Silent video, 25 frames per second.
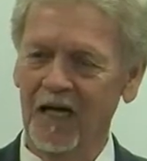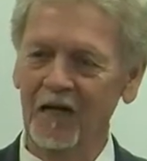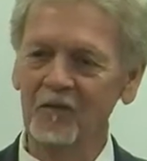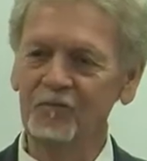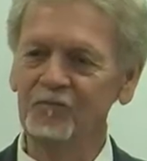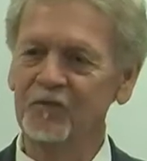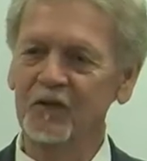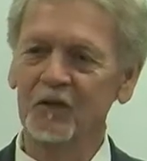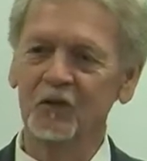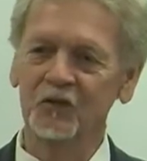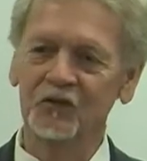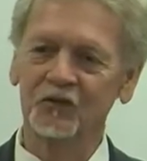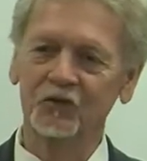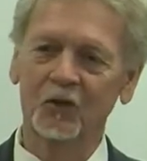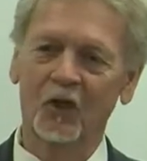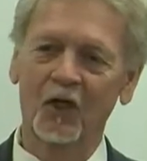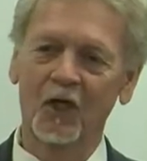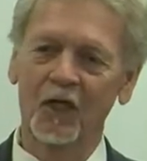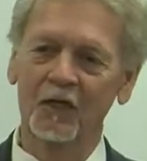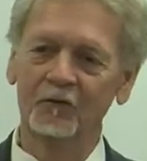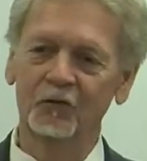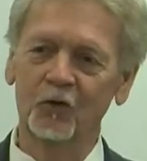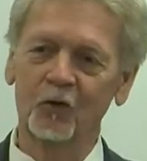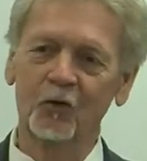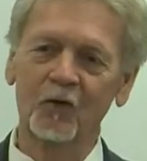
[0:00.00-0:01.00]
I feel
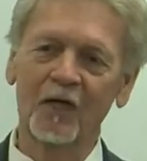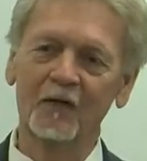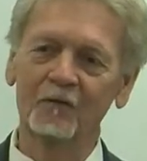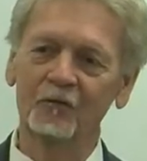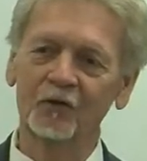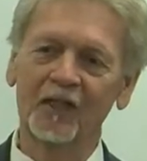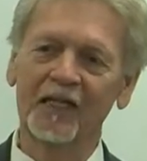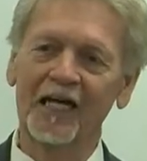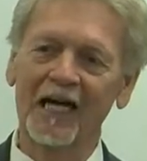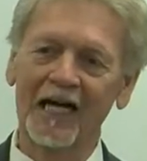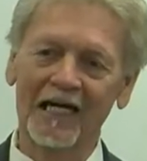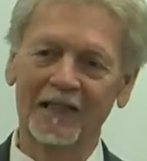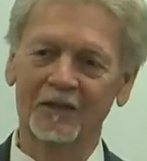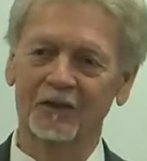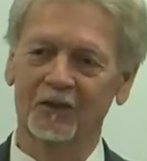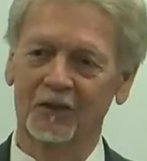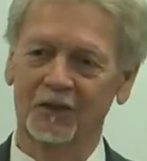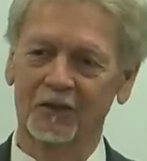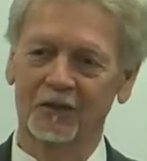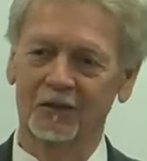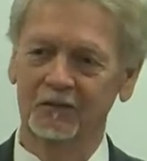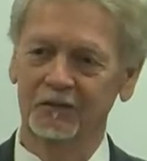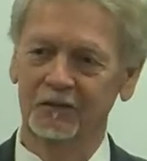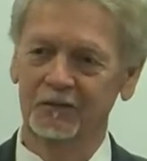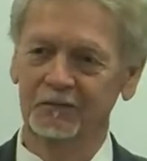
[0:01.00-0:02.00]
sorry for whoever got her.
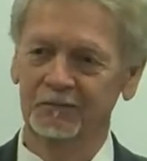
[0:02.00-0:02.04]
